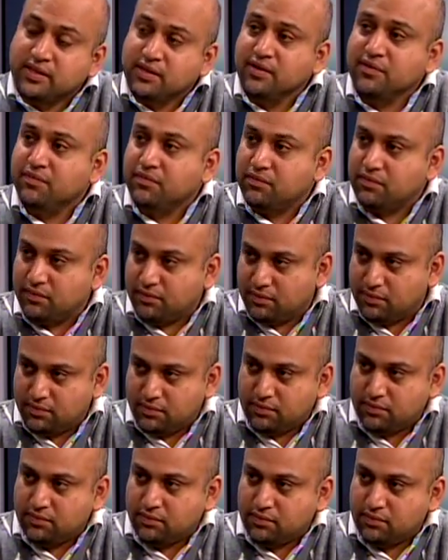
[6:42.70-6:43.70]
Wasim
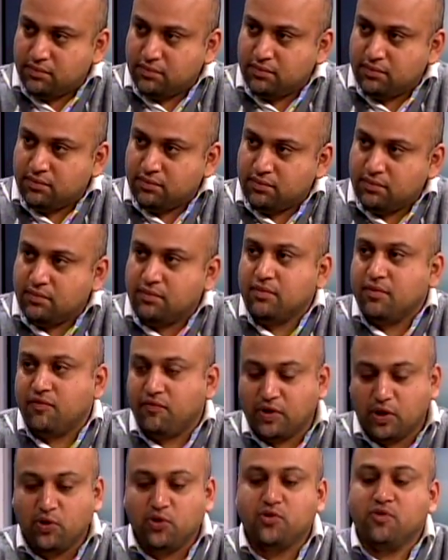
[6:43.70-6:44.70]
didn't want to cut you off, but
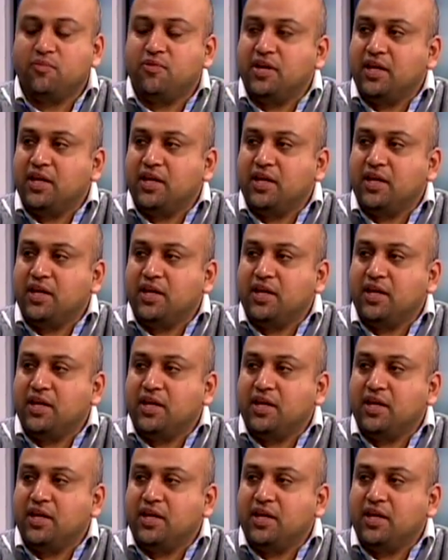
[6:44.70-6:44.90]
we got to